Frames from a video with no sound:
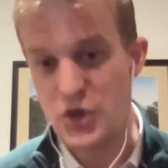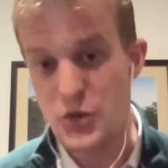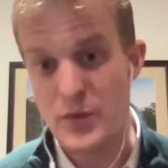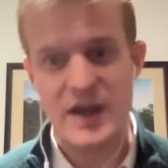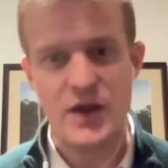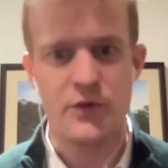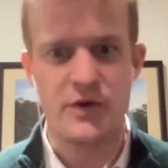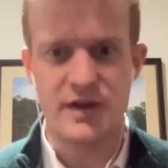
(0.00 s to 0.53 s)

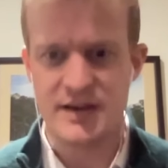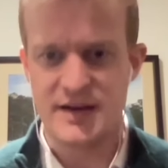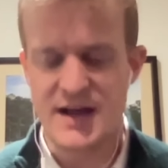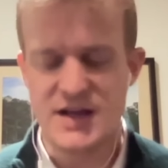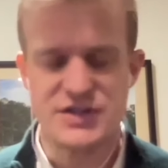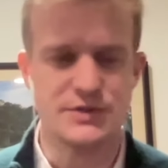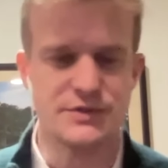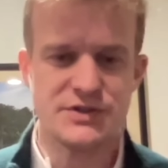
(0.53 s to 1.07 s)
era in
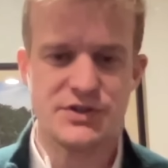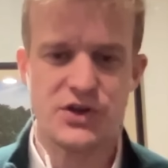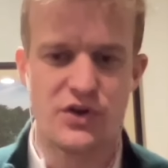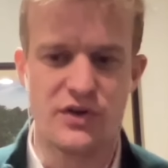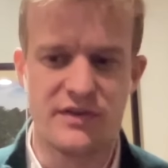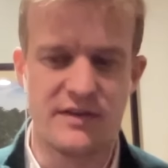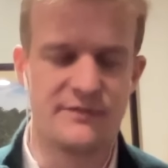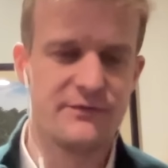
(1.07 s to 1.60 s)
national
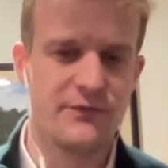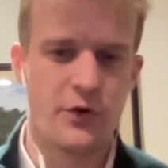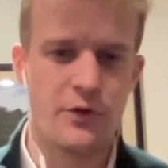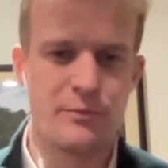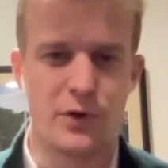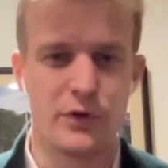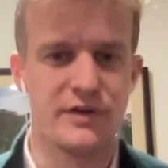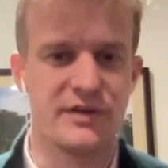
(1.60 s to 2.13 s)
security and
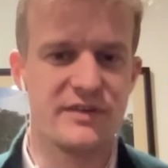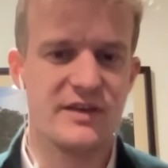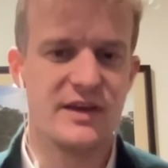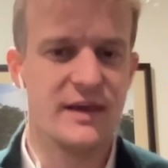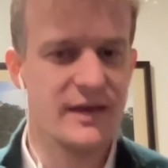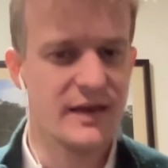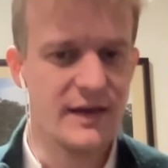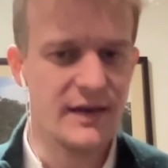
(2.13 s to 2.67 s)
foreign
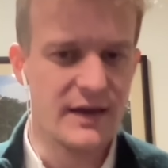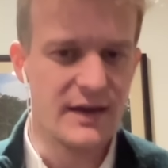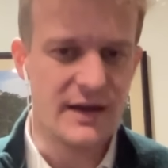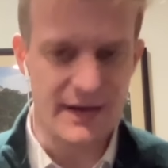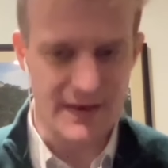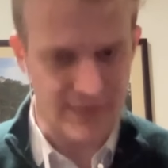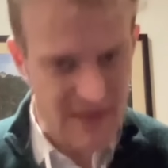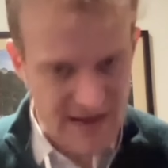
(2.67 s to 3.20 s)
policy.
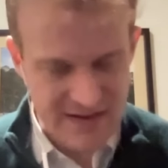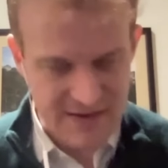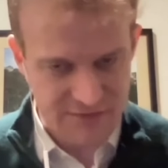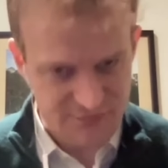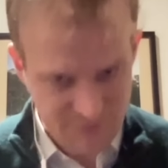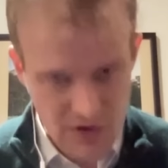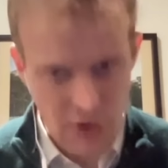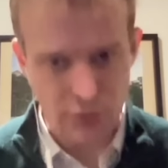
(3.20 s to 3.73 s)
And that is
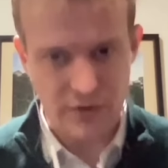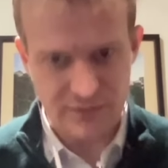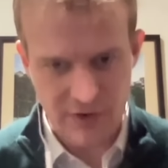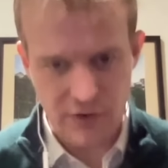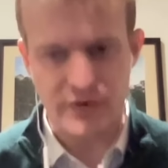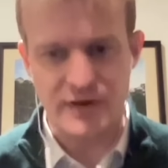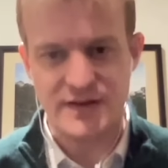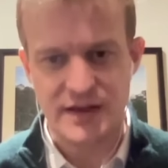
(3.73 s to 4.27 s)
very,
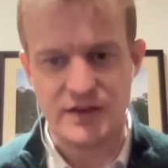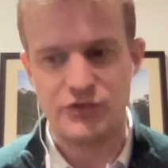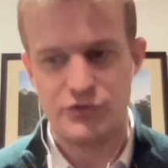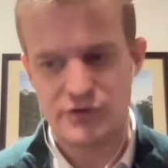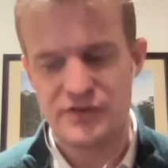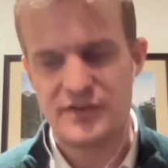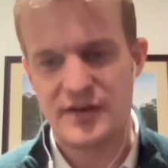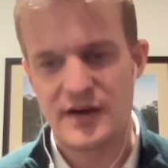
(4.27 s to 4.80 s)
very
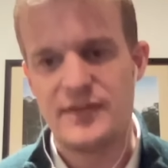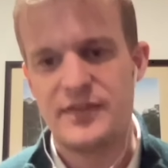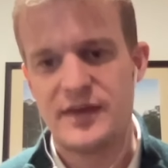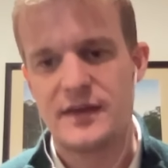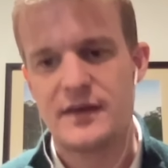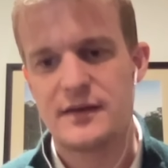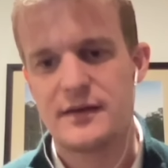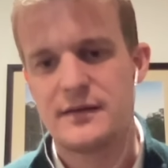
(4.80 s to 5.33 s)
dangerous, I
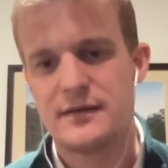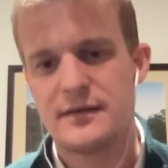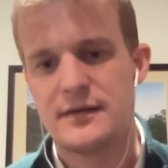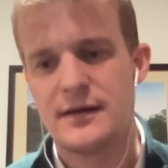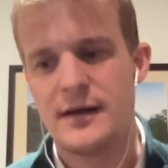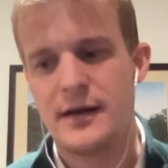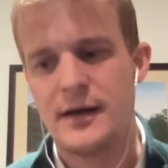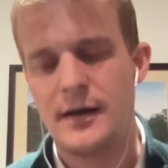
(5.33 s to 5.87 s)
think.
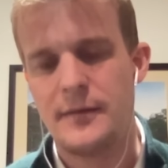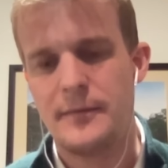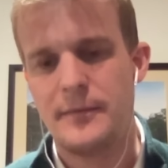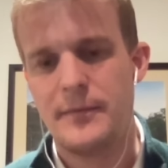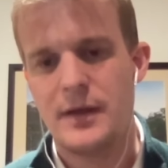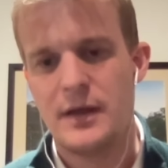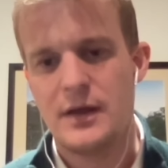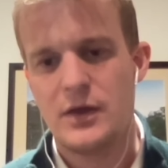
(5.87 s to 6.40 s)

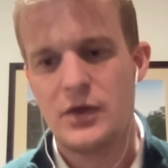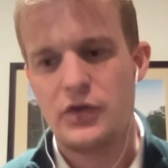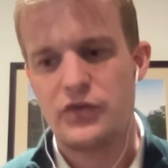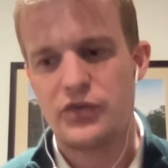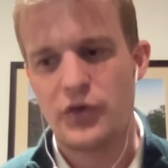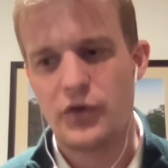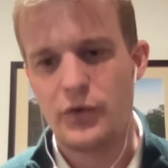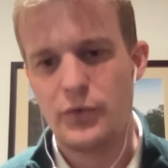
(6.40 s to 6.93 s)

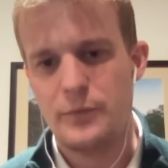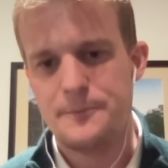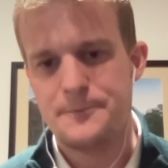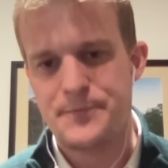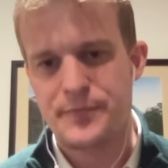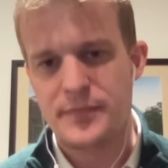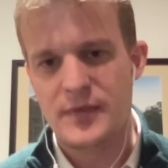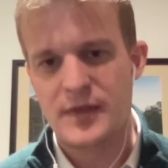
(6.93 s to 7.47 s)
So
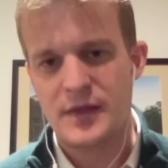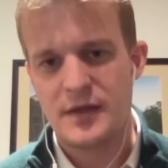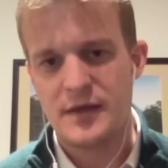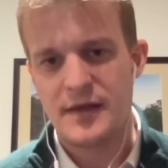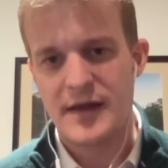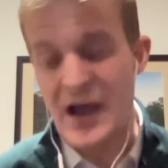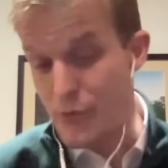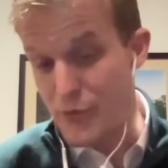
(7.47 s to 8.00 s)

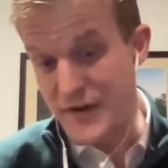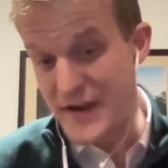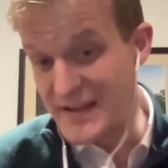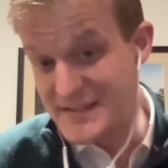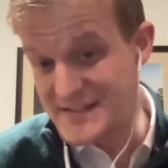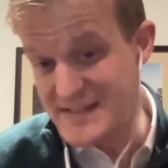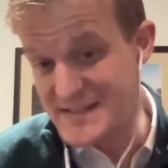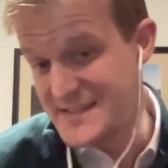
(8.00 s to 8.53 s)
our
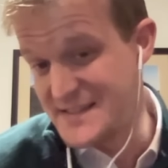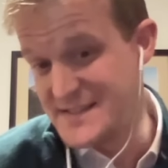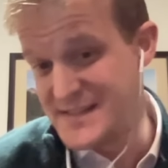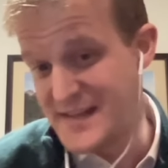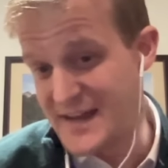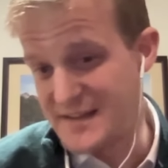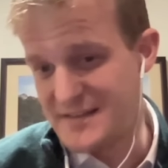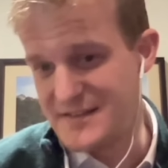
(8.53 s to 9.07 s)
analysis is
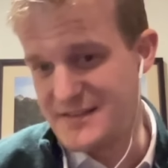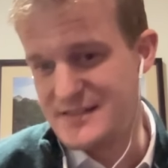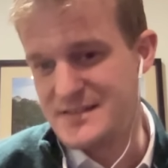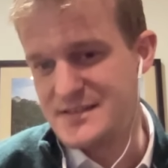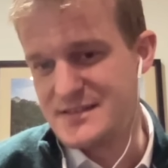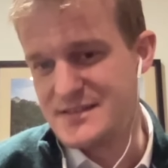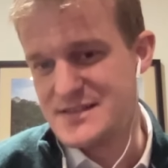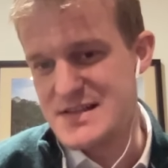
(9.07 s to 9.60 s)
that
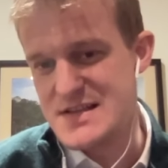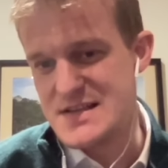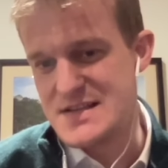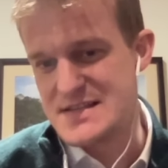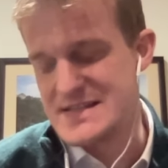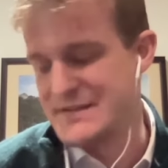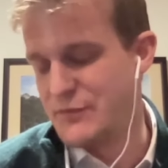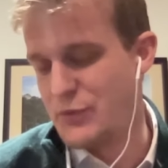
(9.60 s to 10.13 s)

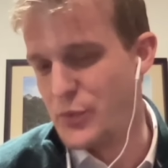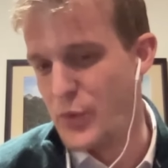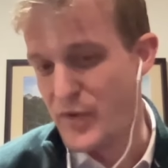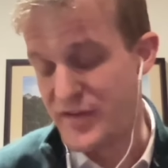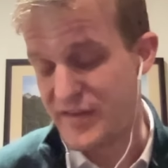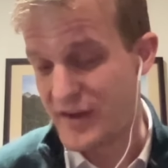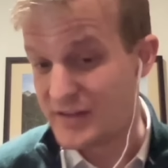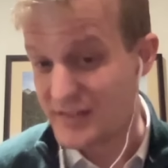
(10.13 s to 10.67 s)
civil
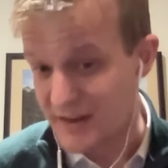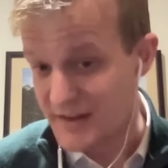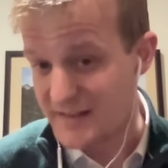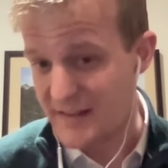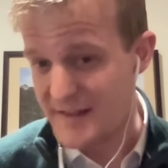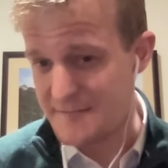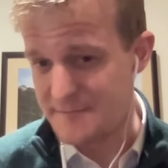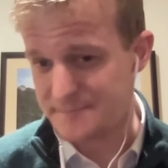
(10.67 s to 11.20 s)
war is
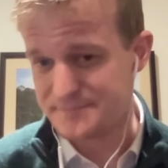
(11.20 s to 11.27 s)
unlikely